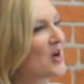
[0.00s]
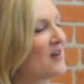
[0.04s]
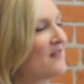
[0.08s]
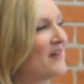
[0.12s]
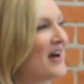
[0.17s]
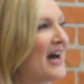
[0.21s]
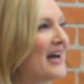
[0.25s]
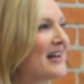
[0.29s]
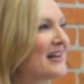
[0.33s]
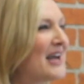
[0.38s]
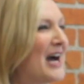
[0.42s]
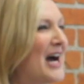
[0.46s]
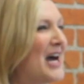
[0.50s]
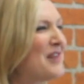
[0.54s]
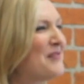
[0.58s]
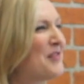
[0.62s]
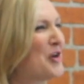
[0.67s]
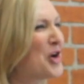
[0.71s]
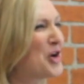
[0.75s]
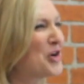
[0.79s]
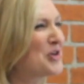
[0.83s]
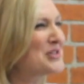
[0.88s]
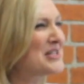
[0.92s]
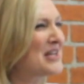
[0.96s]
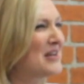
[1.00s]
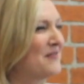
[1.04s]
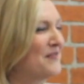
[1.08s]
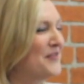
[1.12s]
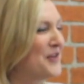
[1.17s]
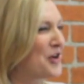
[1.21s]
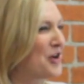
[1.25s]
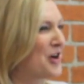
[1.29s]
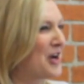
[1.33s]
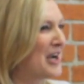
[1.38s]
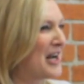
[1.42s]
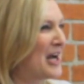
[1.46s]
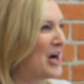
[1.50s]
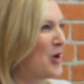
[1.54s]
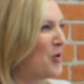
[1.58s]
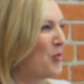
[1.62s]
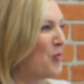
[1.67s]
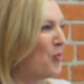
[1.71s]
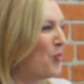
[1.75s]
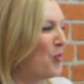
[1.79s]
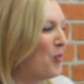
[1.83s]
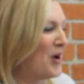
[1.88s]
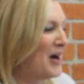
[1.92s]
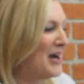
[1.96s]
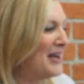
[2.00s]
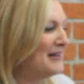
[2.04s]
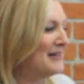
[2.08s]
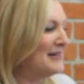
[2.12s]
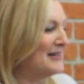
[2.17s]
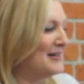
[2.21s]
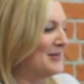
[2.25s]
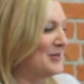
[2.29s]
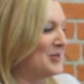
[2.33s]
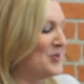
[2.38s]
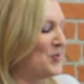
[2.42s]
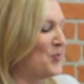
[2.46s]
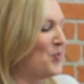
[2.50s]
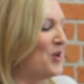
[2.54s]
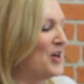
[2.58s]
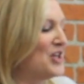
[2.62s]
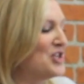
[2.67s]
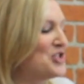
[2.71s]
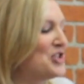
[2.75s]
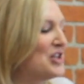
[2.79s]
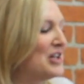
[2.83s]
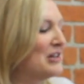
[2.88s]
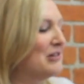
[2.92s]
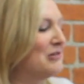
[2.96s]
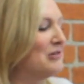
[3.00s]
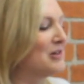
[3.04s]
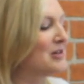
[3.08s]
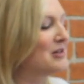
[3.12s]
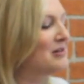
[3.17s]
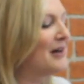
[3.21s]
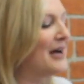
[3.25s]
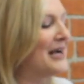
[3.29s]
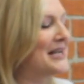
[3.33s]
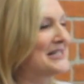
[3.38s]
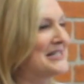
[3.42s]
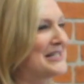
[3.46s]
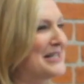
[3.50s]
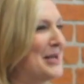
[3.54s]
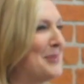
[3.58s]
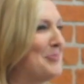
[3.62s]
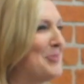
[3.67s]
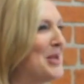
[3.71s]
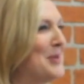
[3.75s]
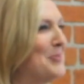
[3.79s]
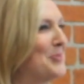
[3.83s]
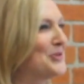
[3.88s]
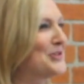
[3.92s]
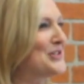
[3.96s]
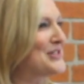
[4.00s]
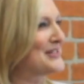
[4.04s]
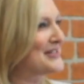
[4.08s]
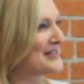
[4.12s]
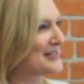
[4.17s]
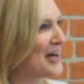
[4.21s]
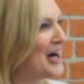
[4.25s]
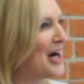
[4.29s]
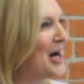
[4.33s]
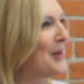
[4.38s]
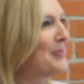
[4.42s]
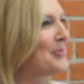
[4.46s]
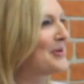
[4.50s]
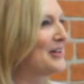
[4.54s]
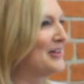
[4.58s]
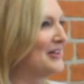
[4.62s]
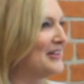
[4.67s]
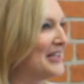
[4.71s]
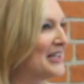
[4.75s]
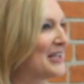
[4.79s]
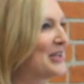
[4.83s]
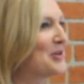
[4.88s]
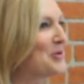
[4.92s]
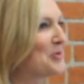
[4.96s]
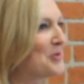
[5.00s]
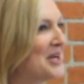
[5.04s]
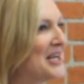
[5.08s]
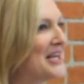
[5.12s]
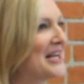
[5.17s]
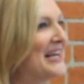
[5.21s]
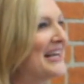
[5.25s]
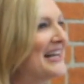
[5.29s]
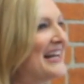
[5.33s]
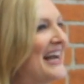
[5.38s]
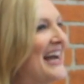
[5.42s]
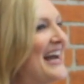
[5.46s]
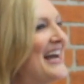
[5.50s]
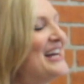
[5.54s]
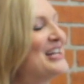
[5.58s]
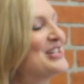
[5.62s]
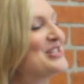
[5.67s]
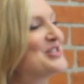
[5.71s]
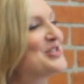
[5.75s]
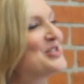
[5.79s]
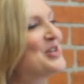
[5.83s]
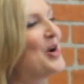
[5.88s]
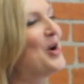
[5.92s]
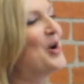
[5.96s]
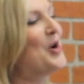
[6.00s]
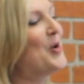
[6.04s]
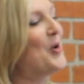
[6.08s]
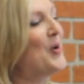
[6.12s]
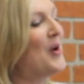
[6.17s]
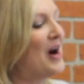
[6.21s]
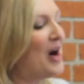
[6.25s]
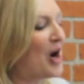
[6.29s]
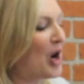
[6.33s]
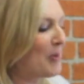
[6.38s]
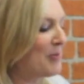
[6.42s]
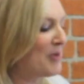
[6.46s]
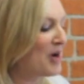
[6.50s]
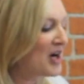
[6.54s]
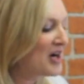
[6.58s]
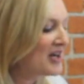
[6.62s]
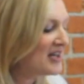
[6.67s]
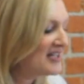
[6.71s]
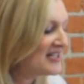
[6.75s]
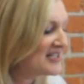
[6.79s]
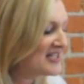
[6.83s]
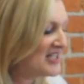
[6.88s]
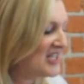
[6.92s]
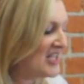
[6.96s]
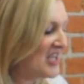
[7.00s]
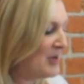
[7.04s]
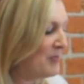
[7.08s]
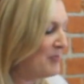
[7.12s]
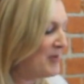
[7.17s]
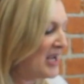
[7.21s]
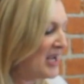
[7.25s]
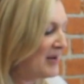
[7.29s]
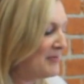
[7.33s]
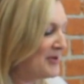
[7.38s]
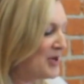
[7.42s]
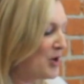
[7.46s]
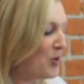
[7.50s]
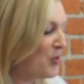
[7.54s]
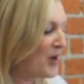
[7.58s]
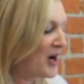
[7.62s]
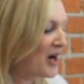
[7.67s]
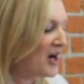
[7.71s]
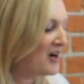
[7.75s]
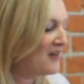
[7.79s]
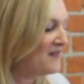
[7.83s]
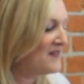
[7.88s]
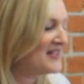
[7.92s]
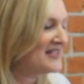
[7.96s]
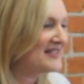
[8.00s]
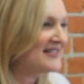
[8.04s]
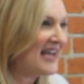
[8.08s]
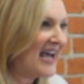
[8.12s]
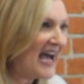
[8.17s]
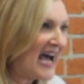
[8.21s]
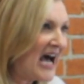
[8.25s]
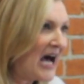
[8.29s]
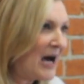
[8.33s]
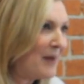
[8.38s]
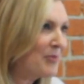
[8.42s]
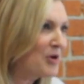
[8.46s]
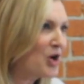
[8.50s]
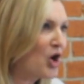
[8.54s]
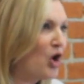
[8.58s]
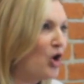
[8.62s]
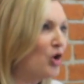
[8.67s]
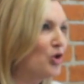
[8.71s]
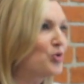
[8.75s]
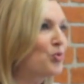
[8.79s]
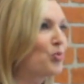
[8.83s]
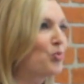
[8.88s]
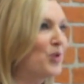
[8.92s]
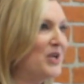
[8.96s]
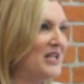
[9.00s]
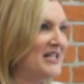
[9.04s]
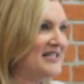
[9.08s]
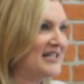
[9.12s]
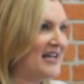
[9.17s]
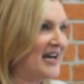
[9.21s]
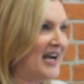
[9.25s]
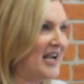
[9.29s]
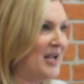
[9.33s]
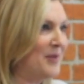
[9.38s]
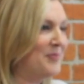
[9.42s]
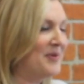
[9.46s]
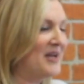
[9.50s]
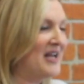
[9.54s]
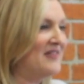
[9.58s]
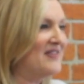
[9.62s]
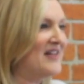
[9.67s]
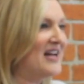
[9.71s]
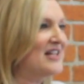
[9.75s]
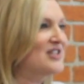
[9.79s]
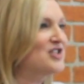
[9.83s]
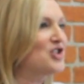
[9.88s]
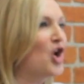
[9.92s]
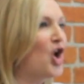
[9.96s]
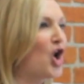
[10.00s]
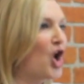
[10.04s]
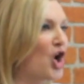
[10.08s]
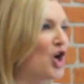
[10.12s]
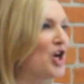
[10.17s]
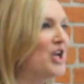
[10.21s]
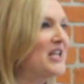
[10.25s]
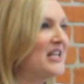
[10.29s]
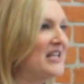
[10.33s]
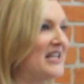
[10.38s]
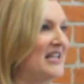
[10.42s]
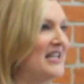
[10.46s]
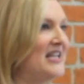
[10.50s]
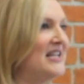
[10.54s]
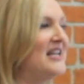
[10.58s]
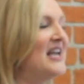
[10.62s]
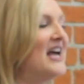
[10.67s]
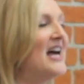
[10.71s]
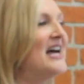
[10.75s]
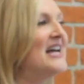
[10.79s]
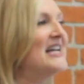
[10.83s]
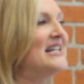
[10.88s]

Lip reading: I've had kind of a hard time figuring out what should it look like to get people to stop, click, and read it. So our marketing team made me aware of this app called Retype, and that's Retype.